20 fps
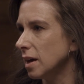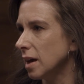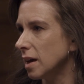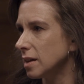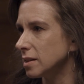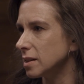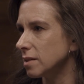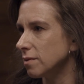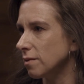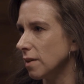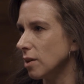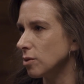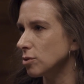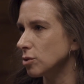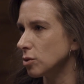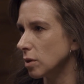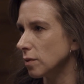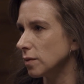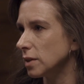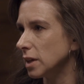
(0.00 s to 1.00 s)
as the
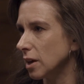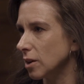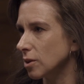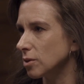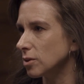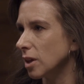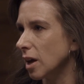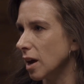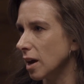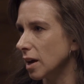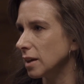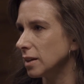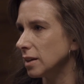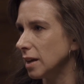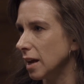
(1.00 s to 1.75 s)
founder of an airline,